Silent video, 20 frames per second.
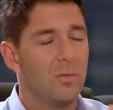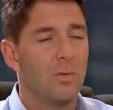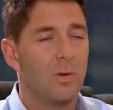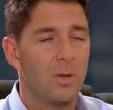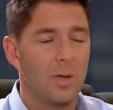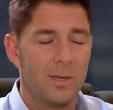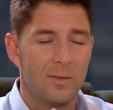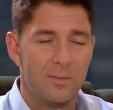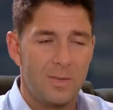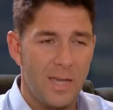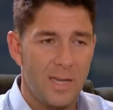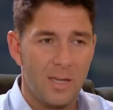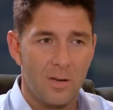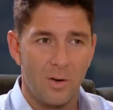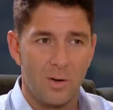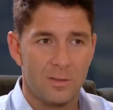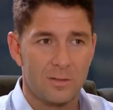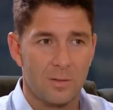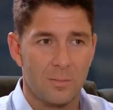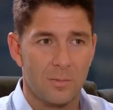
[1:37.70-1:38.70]
You really have taken
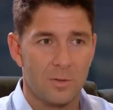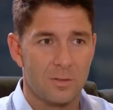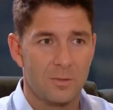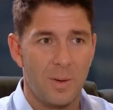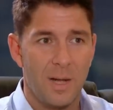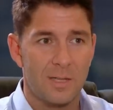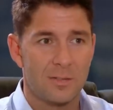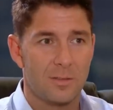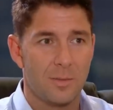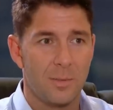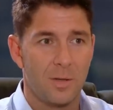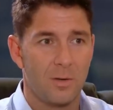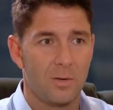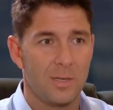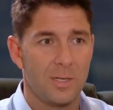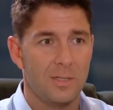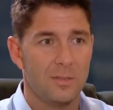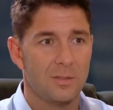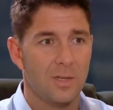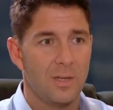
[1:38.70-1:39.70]
on some
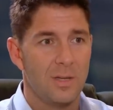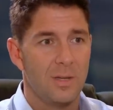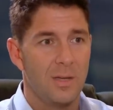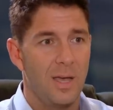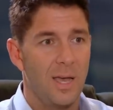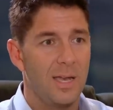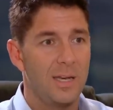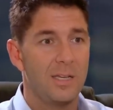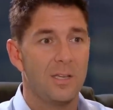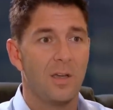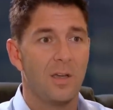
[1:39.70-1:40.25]
responsibilities at